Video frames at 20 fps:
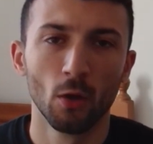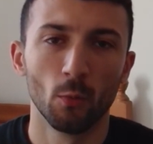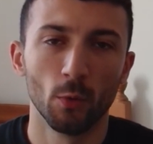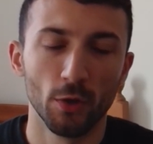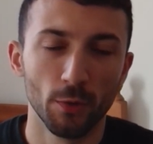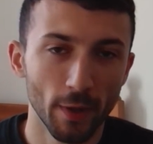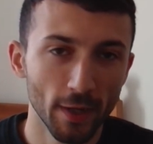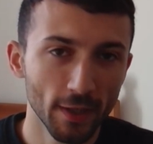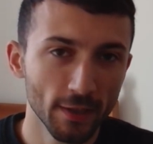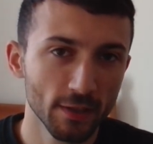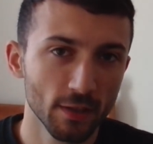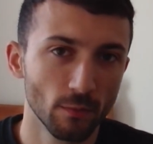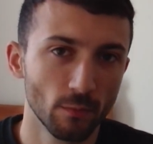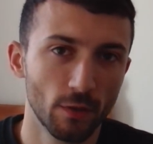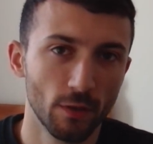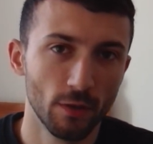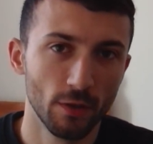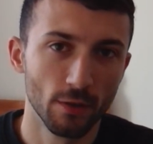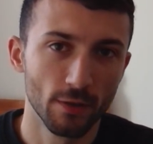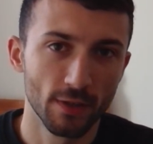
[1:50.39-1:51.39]
When you make
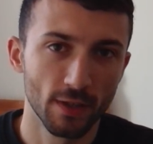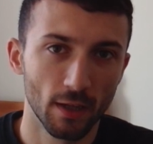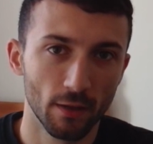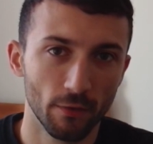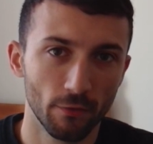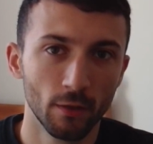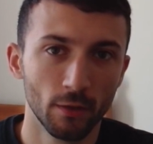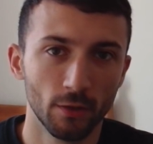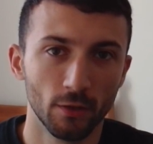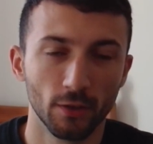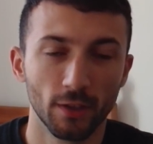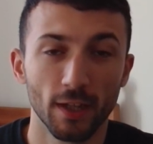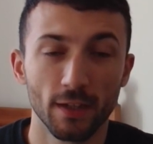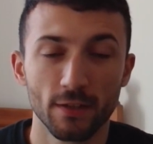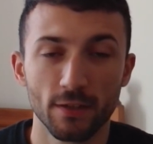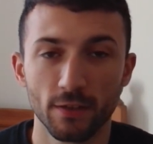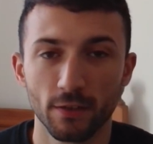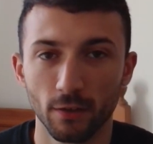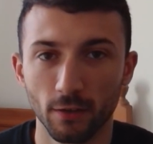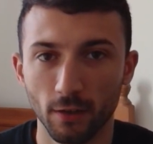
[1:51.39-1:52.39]
something yourself, you'll get
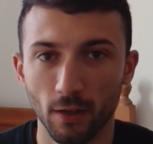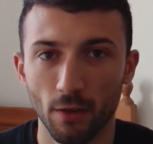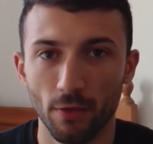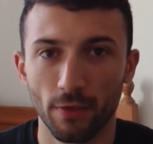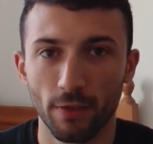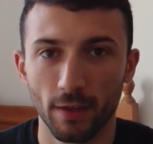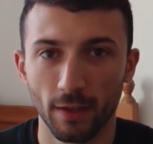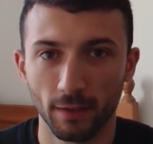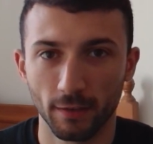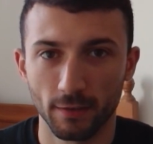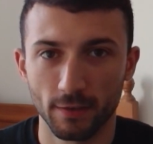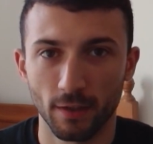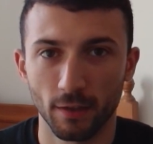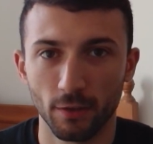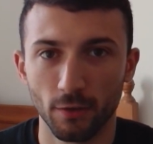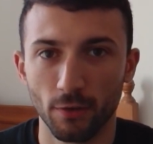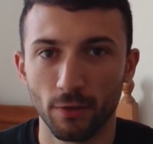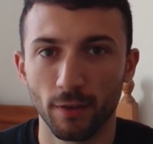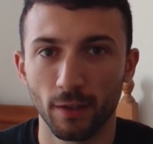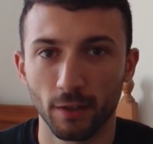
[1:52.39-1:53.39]
stuck on things that
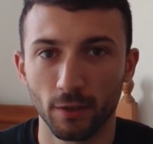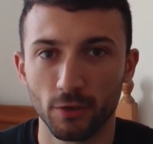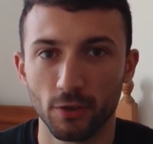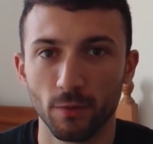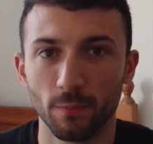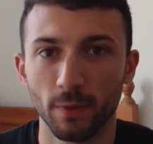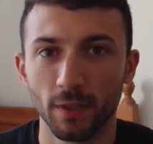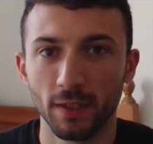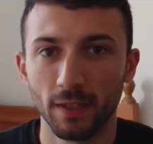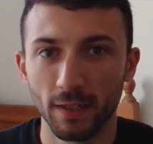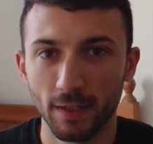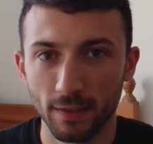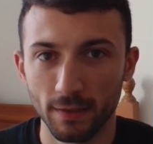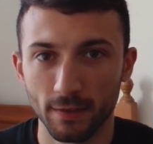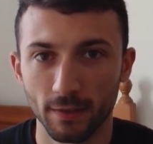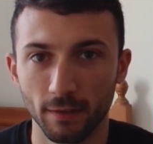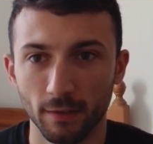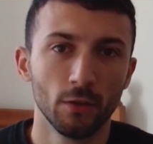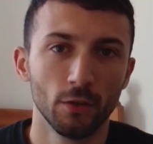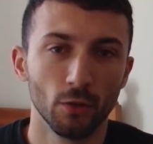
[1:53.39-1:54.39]
you think should be
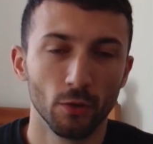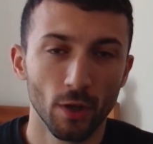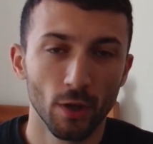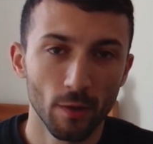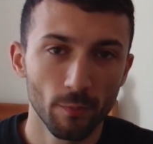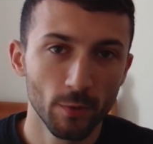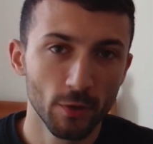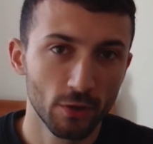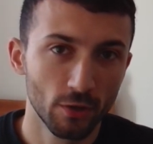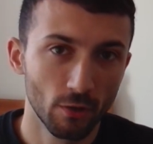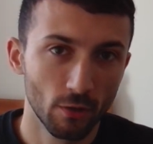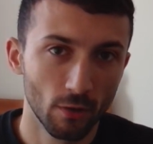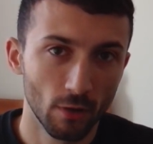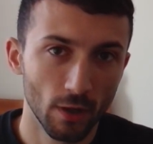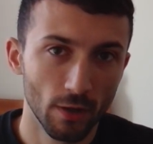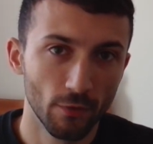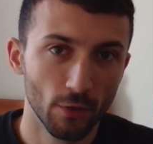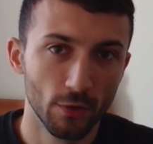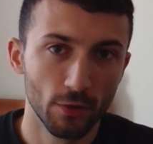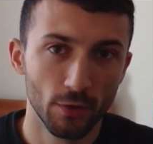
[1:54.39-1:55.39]
easy. You'll not be sure
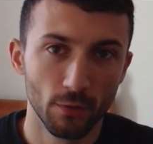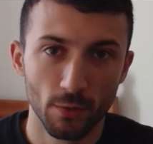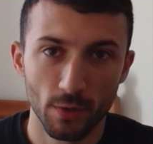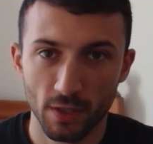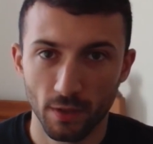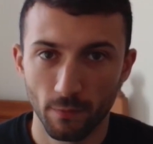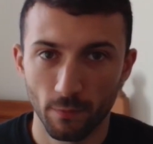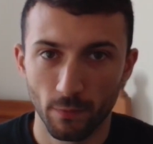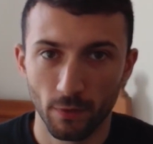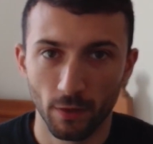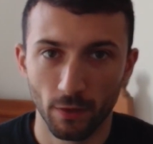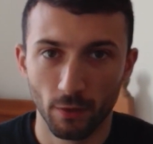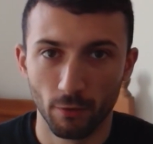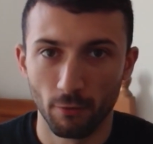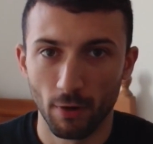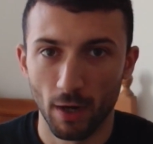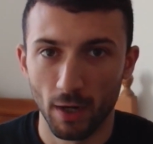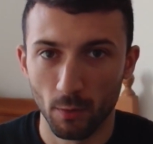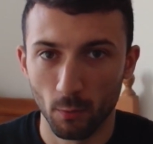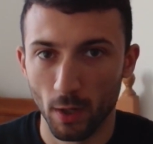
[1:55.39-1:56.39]
if you're doing something the
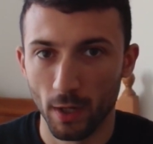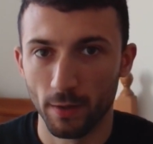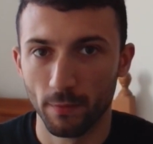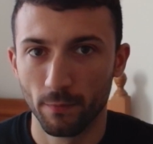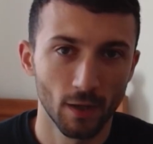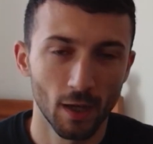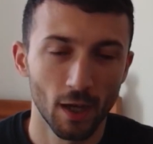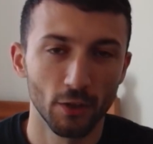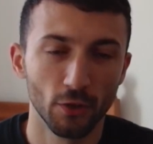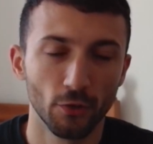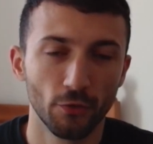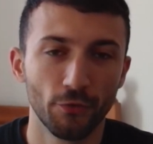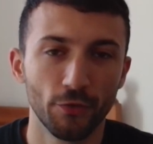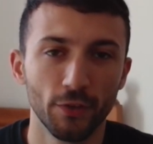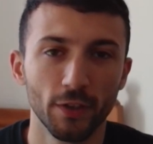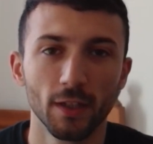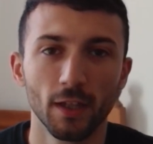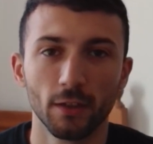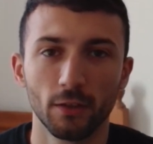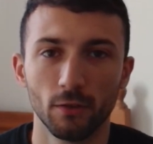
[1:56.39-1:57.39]
right way, and you'll
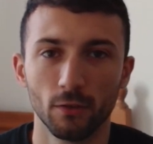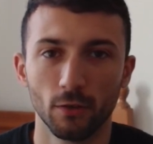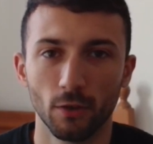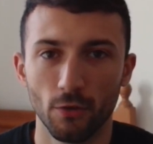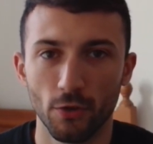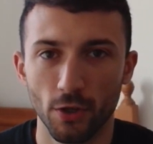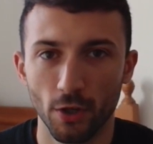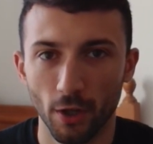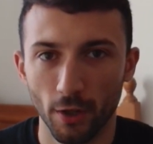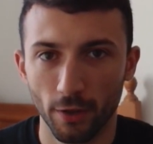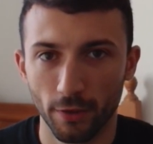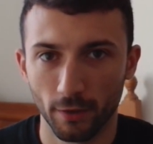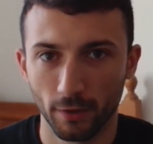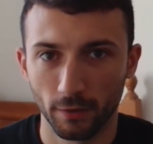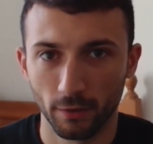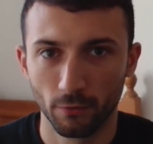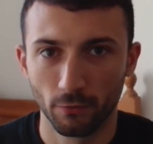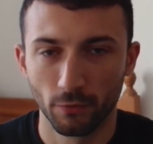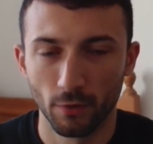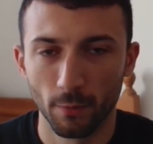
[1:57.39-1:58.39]
feel like you learn
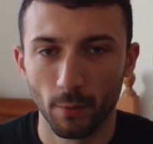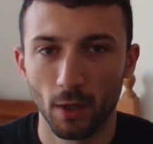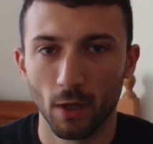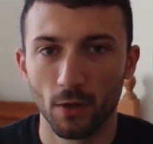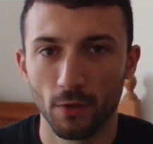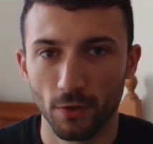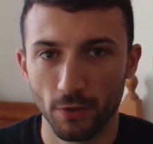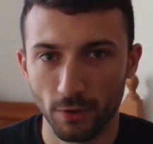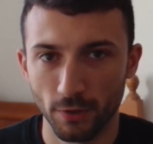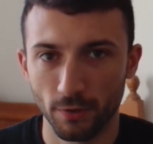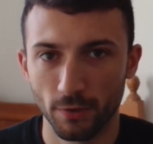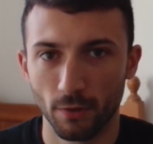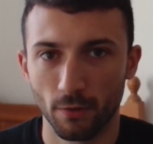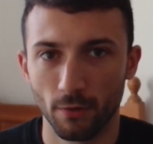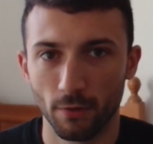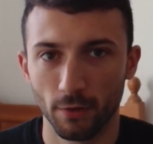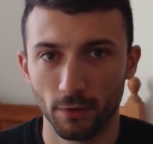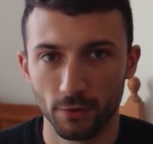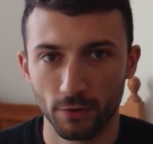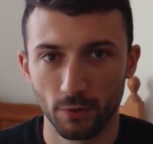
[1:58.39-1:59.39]
nothing from all the
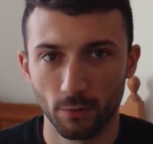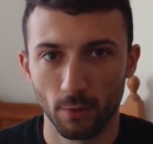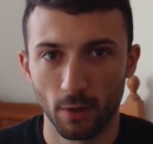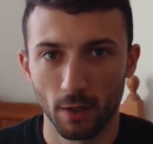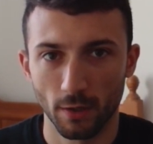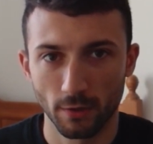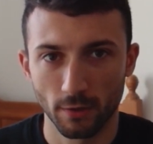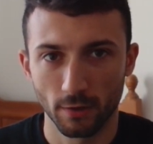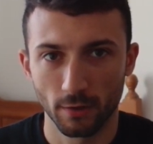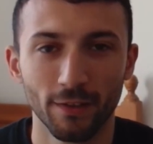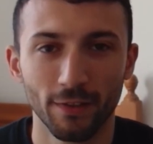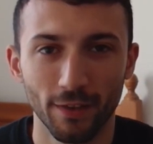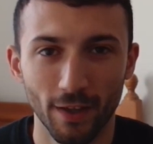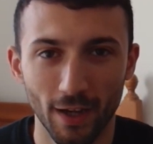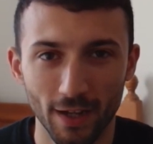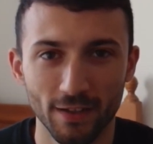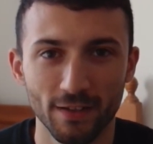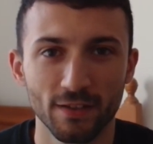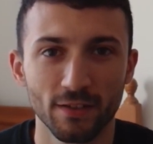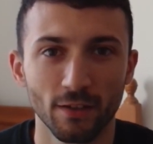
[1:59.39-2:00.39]
tutorials you watched.
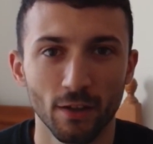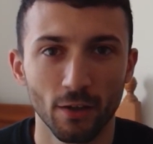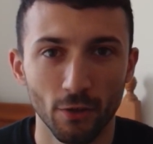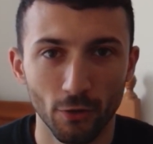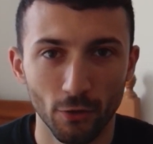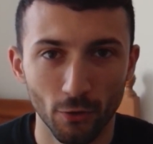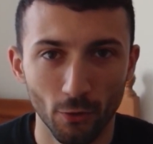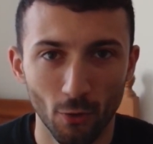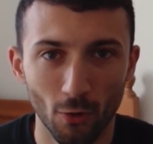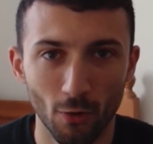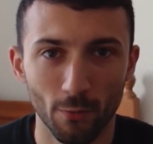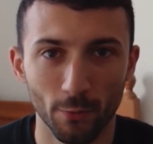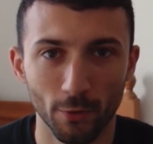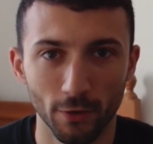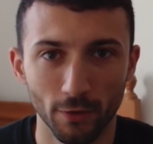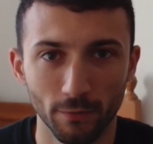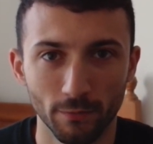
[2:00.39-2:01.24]
That's normal.